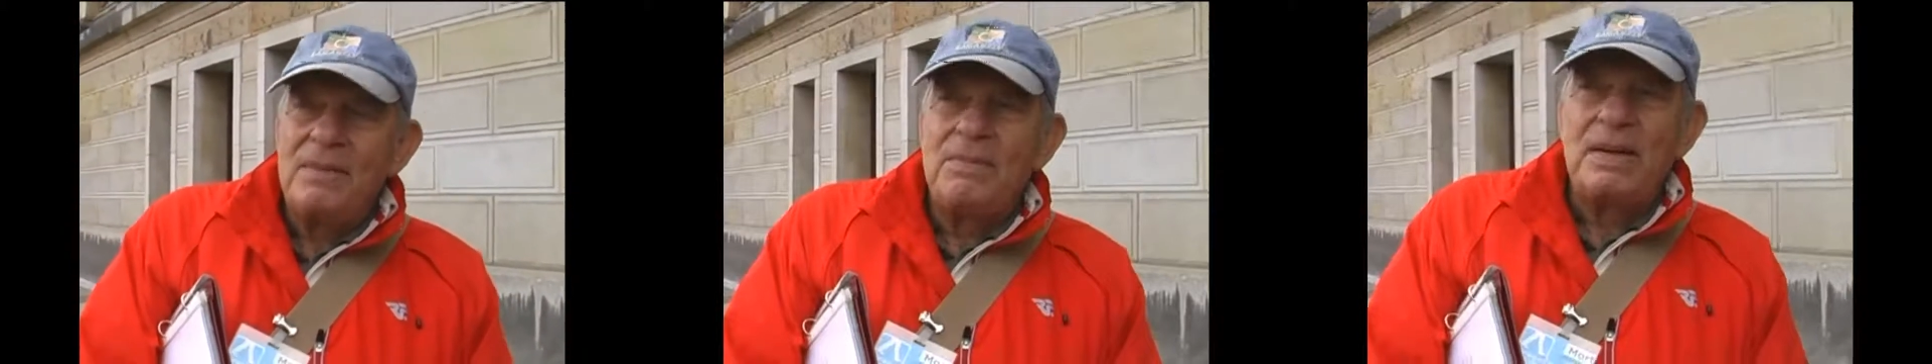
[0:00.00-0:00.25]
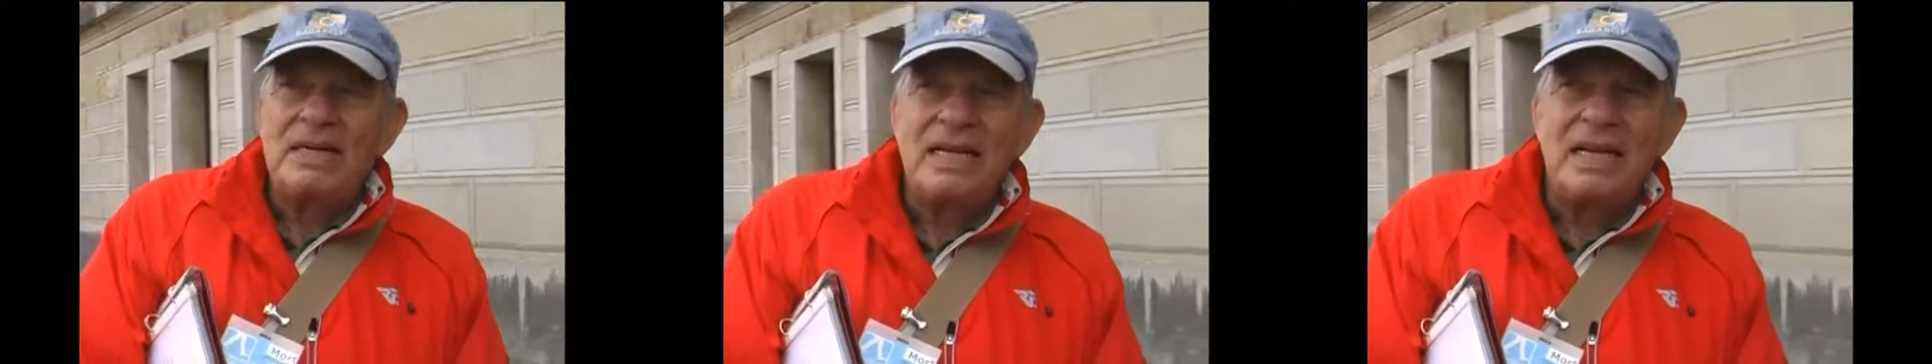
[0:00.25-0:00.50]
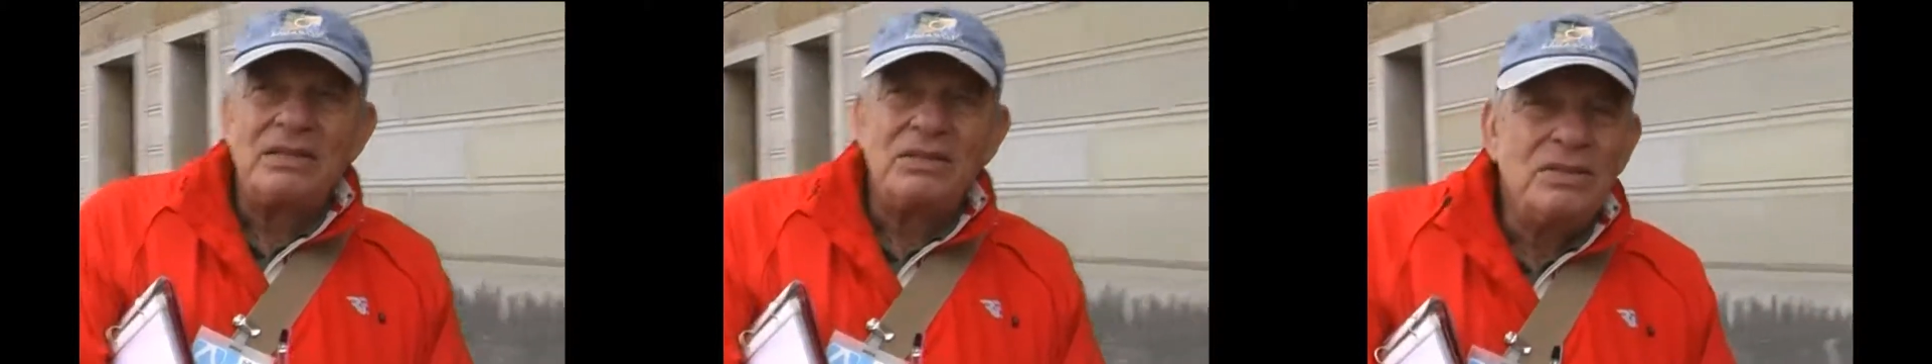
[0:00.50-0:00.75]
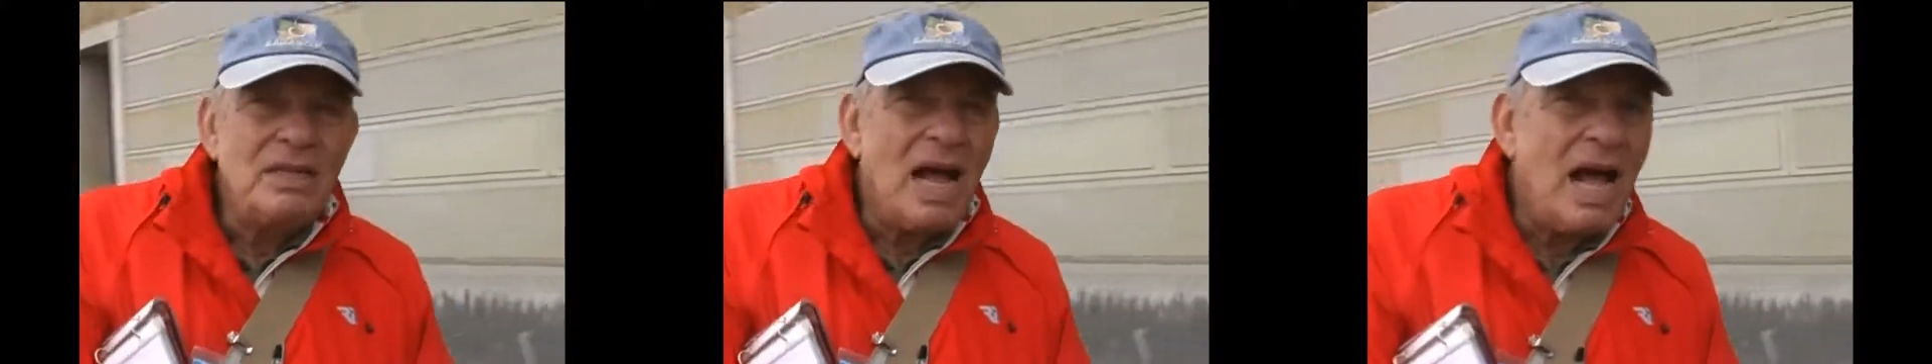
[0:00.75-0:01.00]
because I
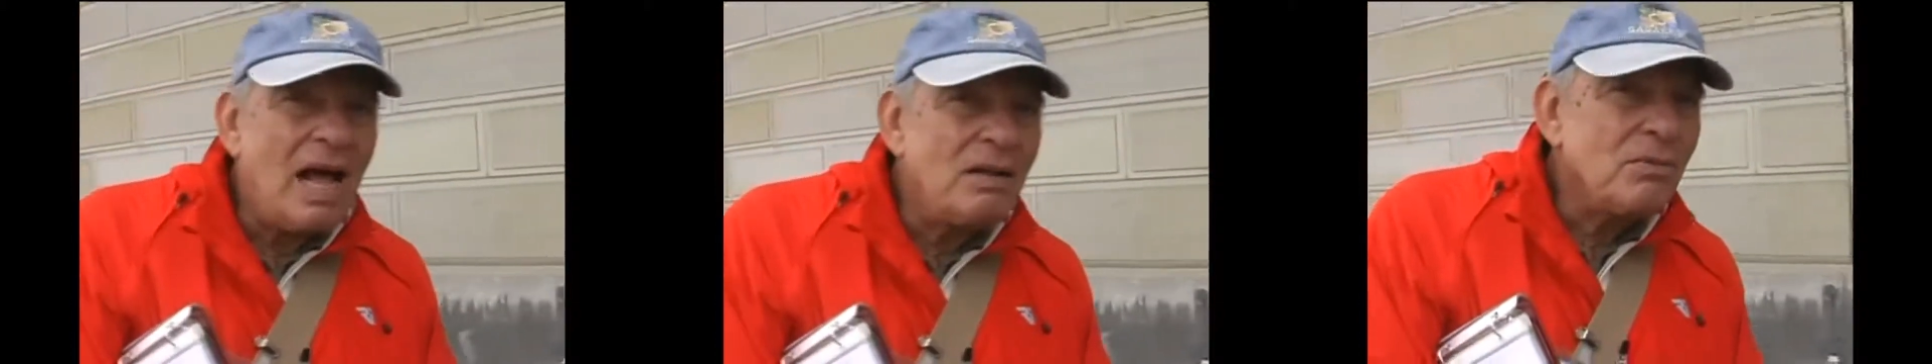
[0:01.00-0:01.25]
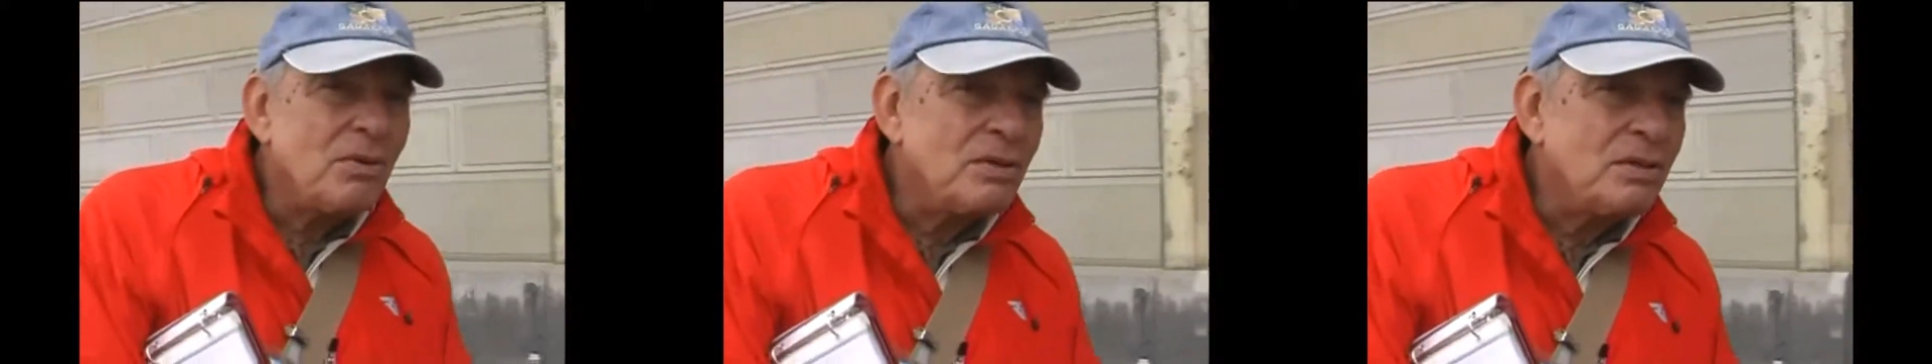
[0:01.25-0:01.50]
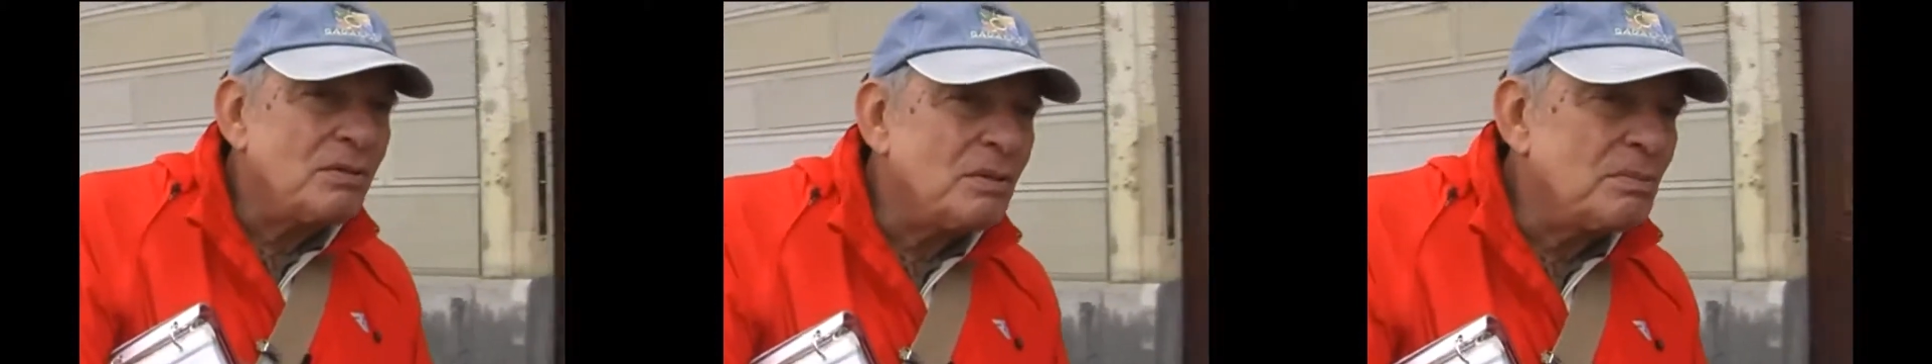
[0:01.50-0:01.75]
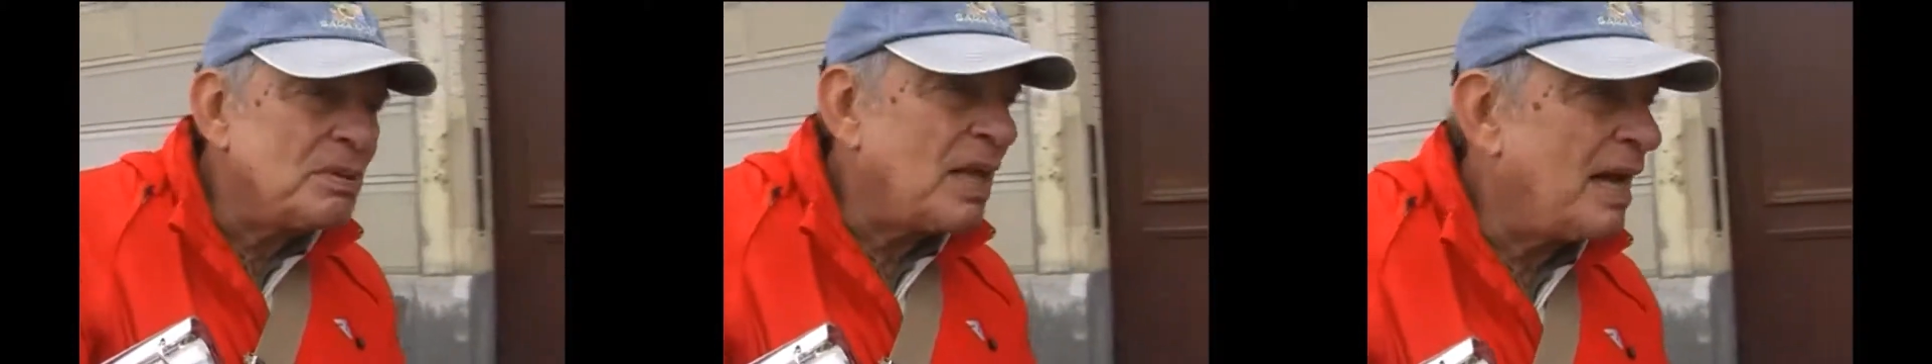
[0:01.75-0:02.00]
do not want to
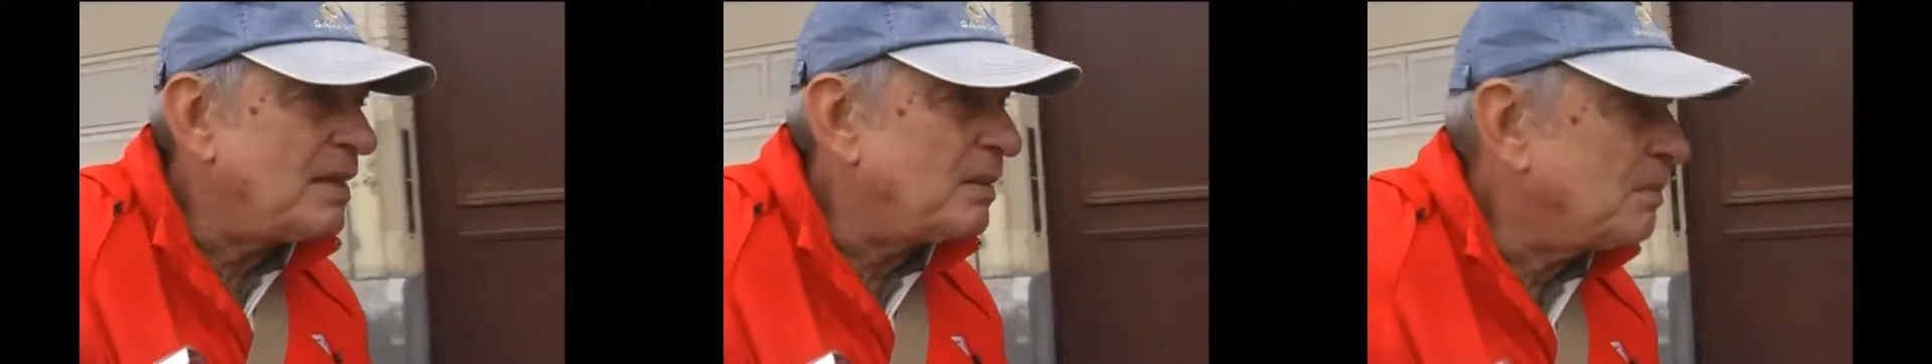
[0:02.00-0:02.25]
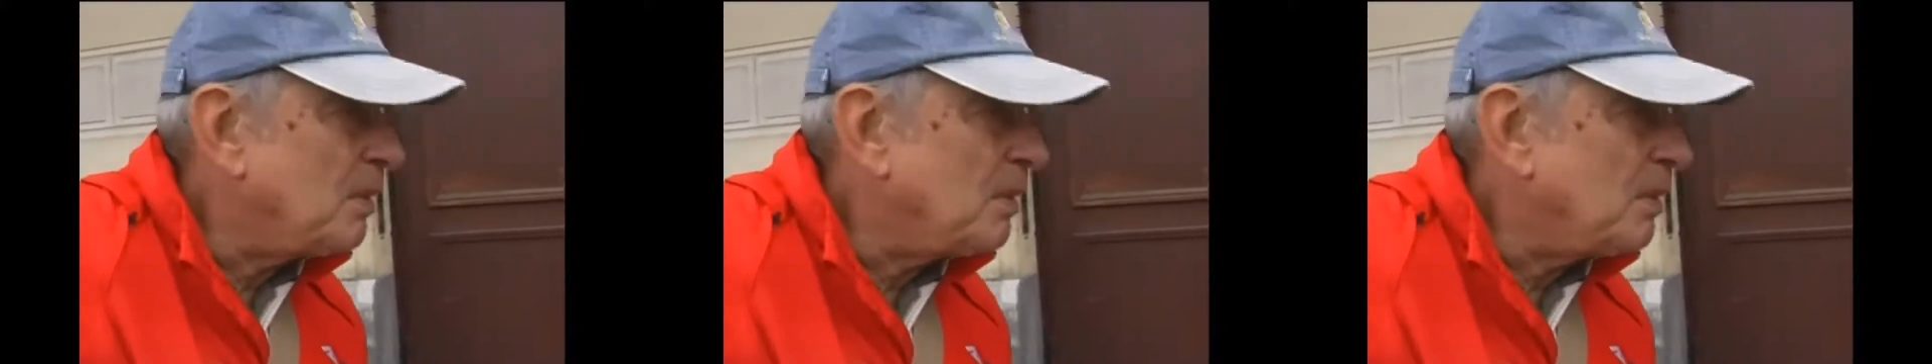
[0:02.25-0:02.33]
imply that